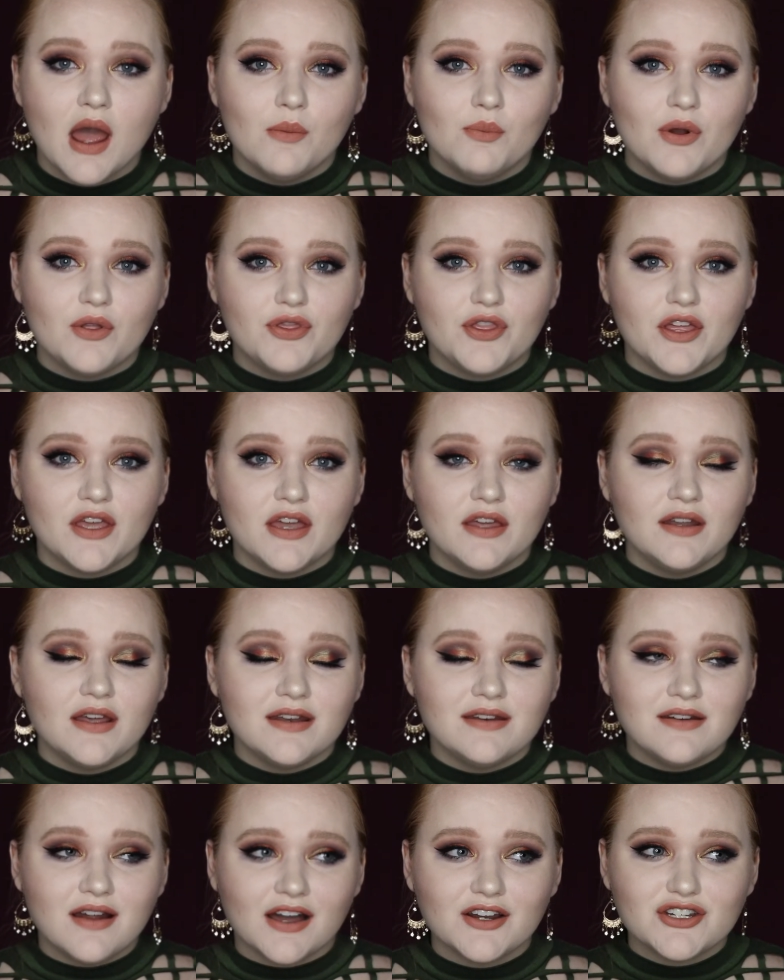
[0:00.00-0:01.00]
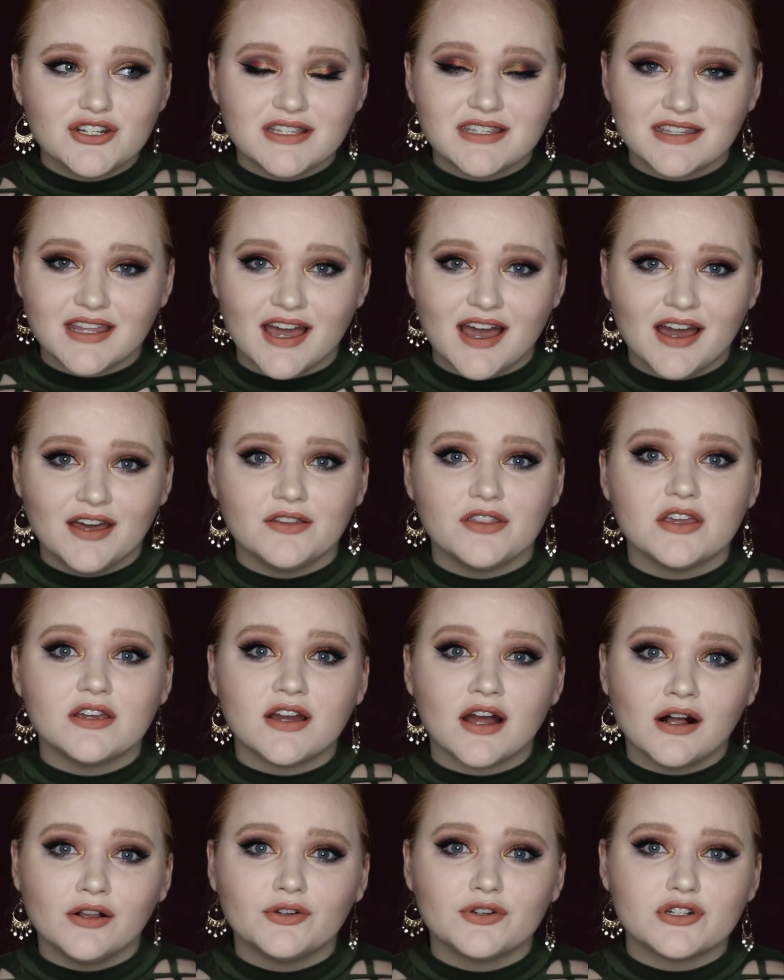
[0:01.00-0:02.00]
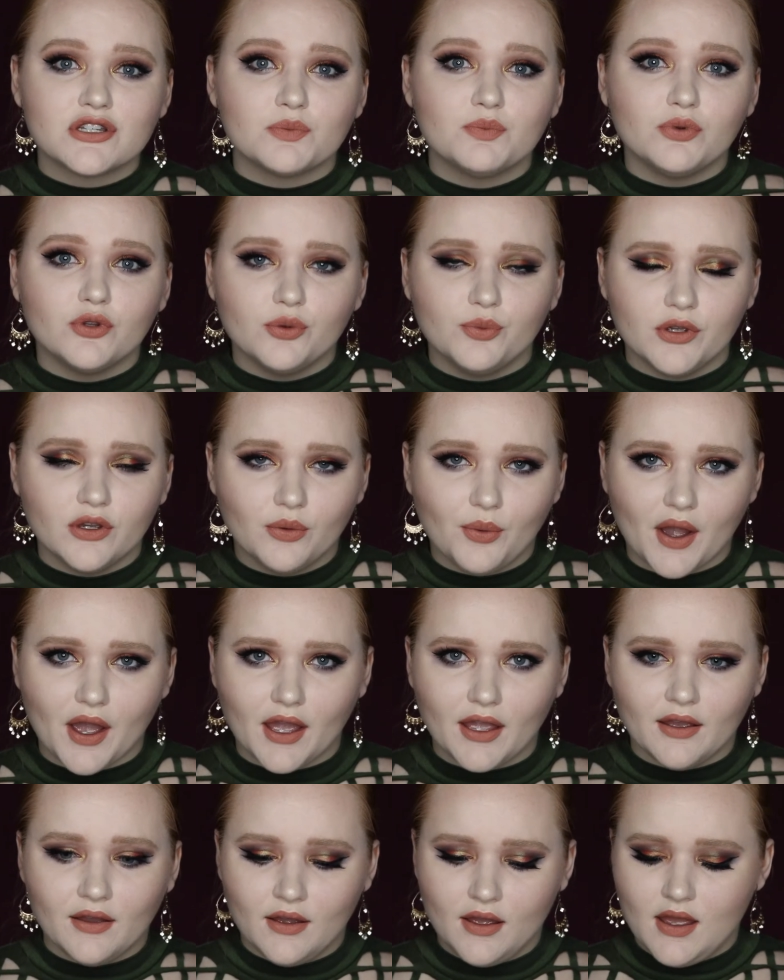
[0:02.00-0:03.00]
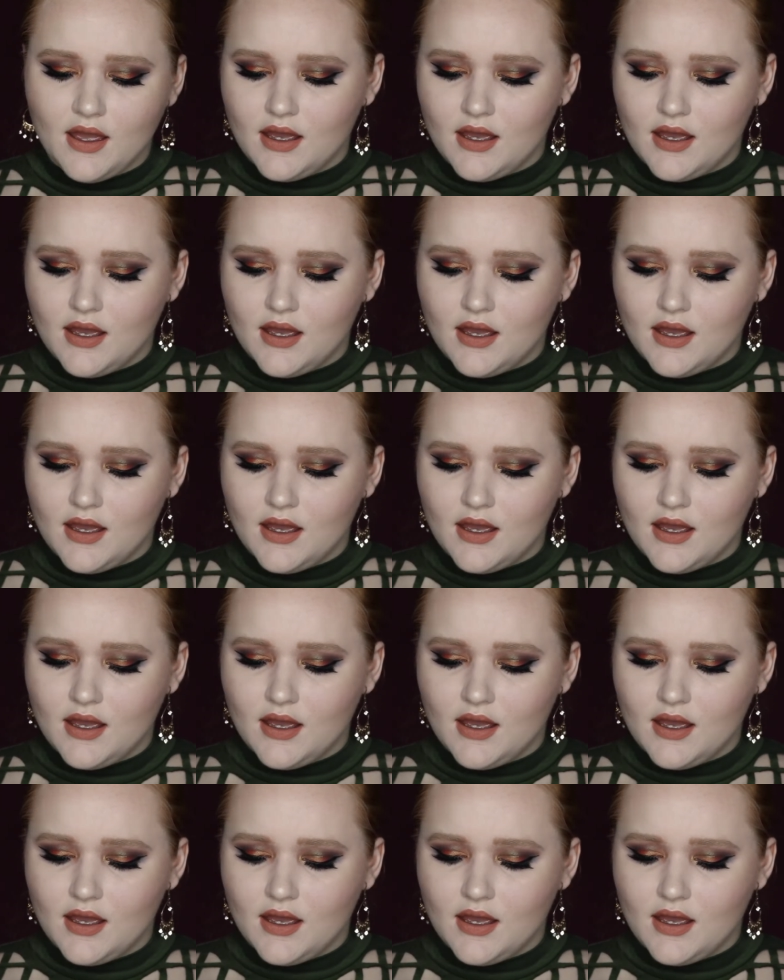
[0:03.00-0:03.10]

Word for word: But then not just that, the colors blew me away.